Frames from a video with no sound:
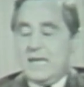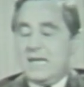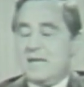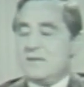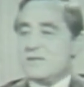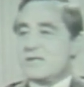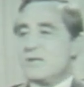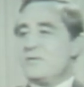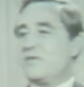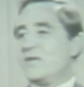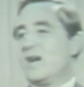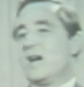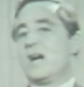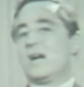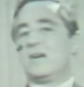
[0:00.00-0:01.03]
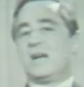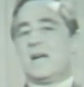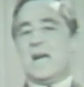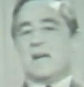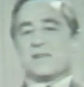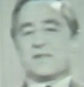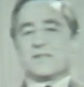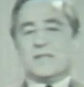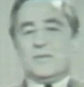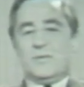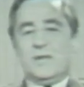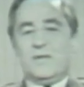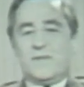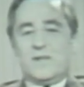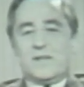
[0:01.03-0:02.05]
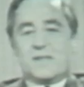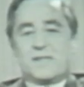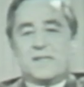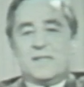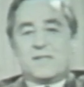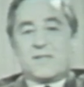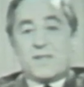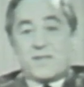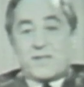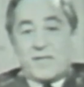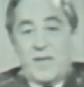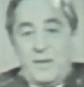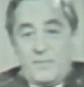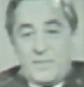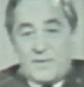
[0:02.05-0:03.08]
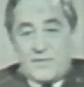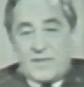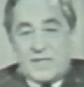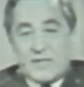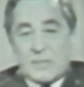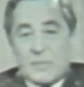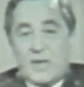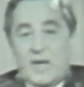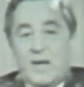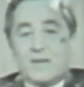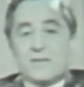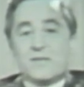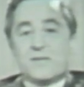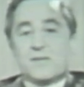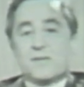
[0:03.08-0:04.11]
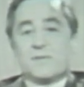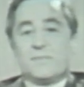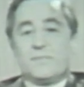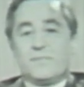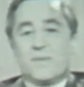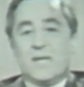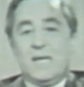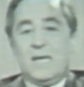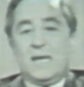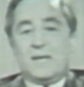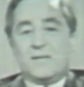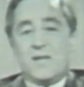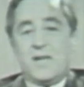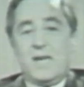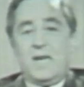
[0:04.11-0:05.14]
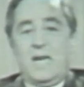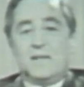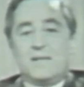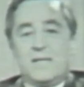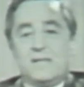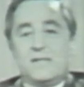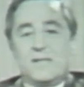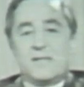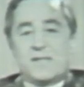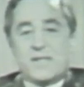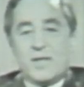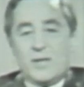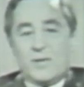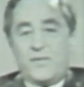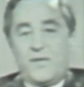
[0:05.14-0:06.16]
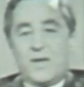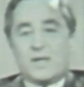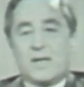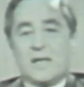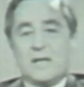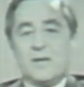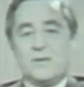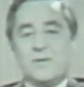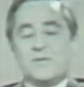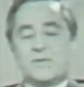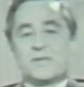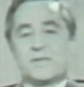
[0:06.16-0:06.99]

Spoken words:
Insofar as the universe is the sum of these parts, and is itself a closed